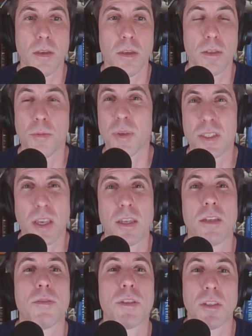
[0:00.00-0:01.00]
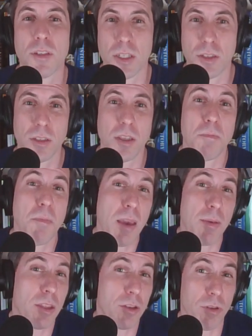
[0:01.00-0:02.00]
Some executives suggested that maybe
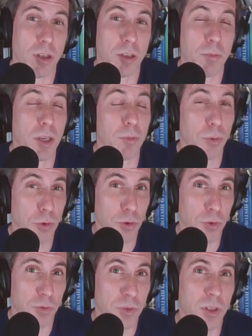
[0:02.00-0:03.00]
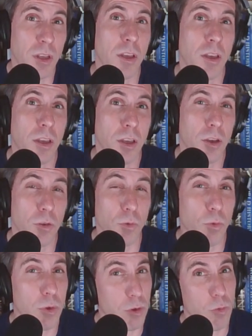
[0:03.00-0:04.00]
the drug could be approved
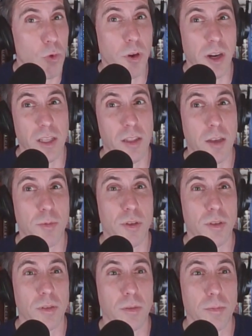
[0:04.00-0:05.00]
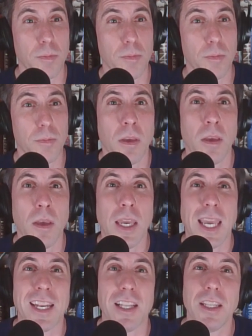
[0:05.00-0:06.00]
with a warning label.
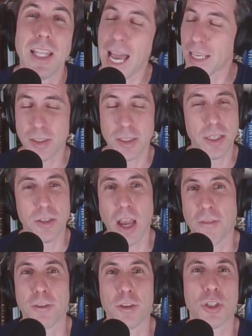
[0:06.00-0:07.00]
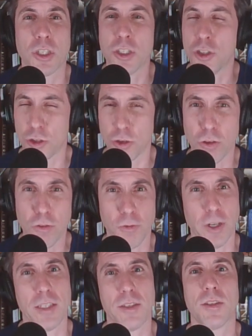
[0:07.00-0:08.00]
In a last-ditch effort to cajole
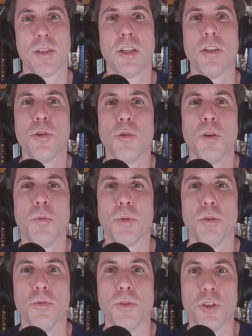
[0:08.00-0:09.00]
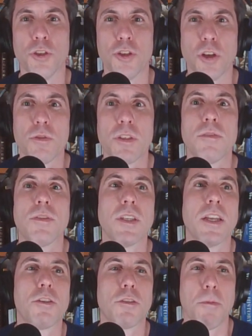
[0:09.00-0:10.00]
Frances into an approval, Joseph
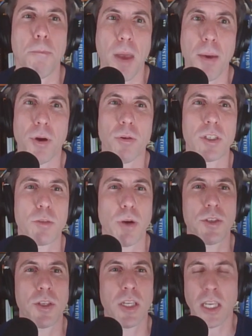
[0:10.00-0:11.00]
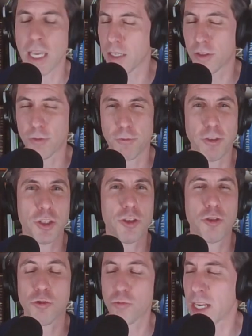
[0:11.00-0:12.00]
sent her a memo expressing his
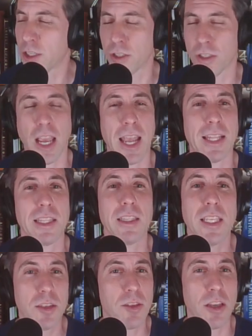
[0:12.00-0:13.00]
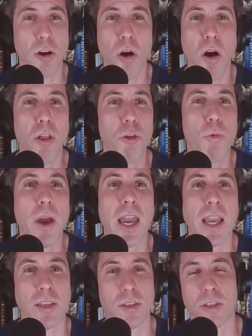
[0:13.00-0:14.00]
frustration and listing all the
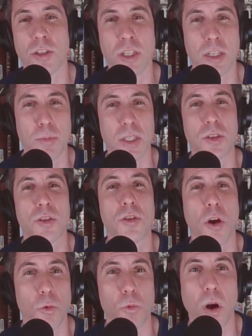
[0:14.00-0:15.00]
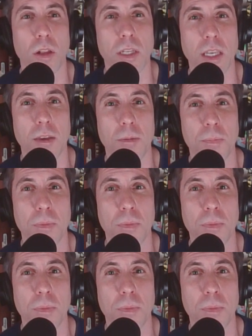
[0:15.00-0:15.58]
ways that she had been stonewalling him.